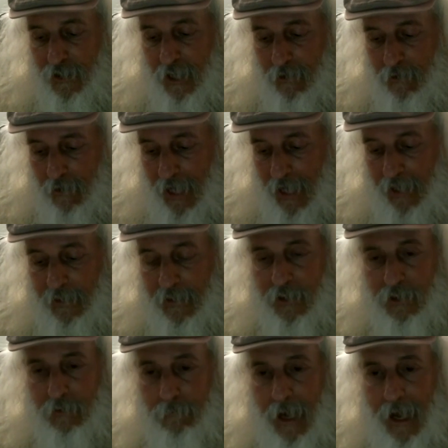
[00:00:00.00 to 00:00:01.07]
neither, and it
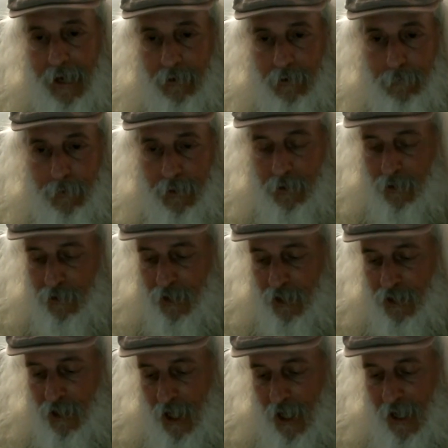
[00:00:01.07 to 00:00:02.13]
doesn't matter because
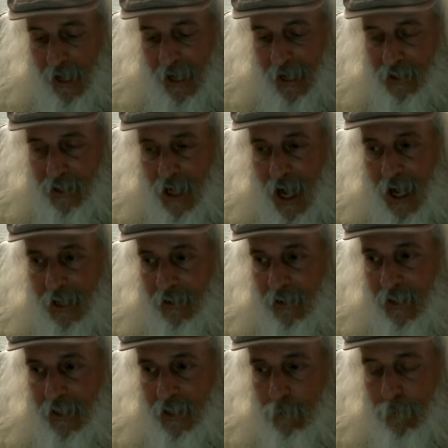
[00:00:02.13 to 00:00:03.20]
it's it's not the
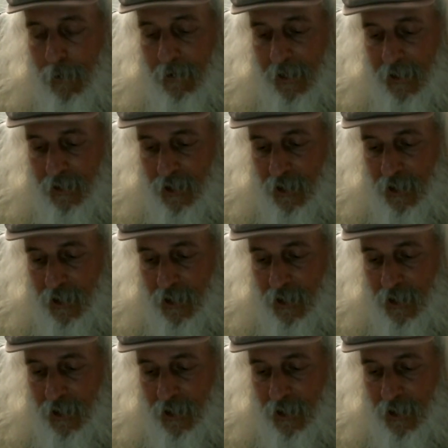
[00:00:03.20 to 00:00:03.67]
experience